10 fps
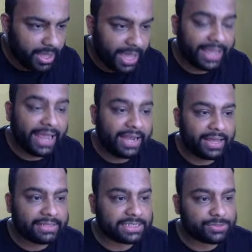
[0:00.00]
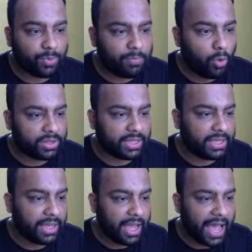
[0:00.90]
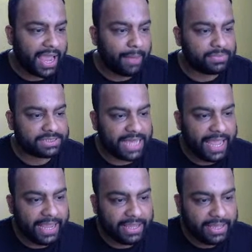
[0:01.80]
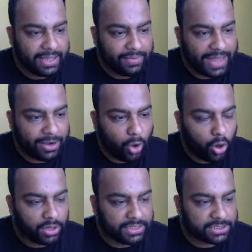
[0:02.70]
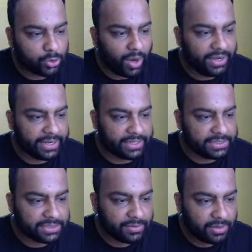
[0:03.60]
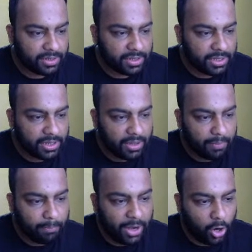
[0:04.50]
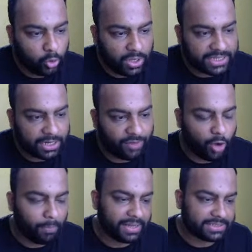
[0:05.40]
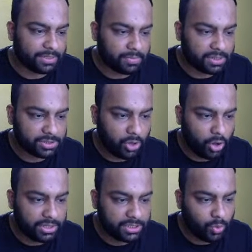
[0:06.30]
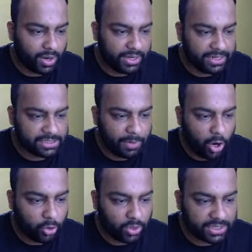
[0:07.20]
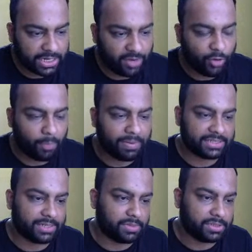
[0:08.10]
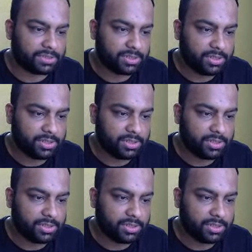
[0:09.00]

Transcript: And again, just one more thing, I am saying that all these quantities belong to the set of complex numbers. All these quantities belong to the set of complex numbers.